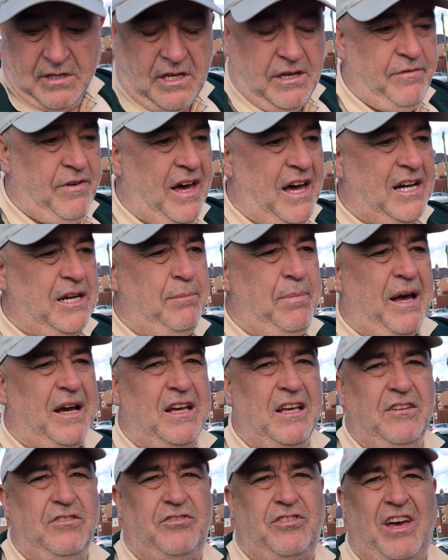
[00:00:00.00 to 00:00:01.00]
Cavari back
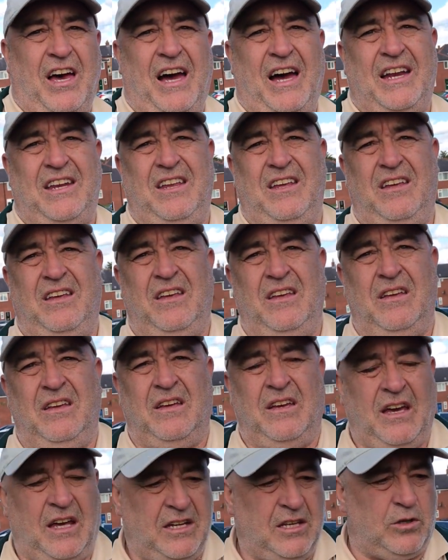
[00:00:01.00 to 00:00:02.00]
inside.
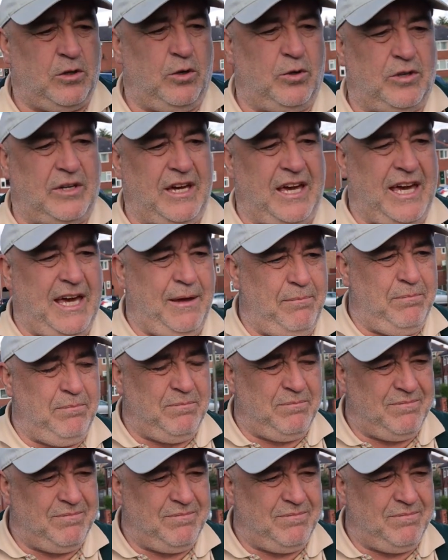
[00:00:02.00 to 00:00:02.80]
Had a good game.